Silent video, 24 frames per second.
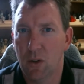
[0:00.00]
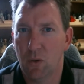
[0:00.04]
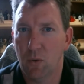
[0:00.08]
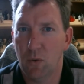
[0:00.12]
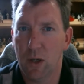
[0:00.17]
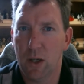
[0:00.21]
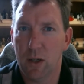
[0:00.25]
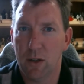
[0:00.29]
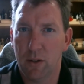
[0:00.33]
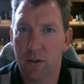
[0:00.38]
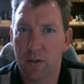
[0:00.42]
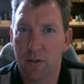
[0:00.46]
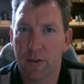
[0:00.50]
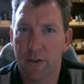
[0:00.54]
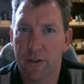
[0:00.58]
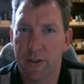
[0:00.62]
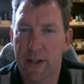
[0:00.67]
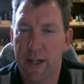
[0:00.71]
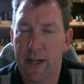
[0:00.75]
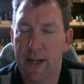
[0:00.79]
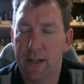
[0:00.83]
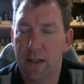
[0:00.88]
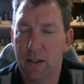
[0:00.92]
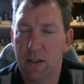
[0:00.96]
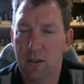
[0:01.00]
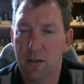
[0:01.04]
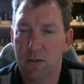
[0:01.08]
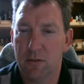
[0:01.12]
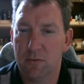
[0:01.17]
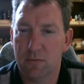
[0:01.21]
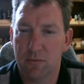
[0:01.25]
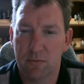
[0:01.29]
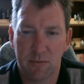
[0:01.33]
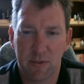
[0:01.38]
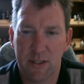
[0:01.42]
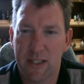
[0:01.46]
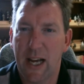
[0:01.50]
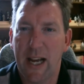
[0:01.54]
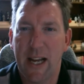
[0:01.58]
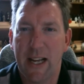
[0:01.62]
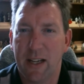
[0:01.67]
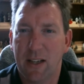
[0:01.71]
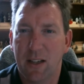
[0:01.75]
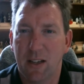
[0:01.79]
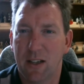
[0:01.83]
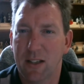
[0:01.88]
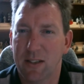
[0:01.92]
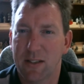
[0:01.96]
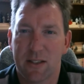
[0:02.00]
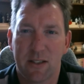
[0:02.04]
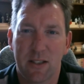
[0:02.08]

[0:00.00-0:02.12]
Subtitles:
well, their take on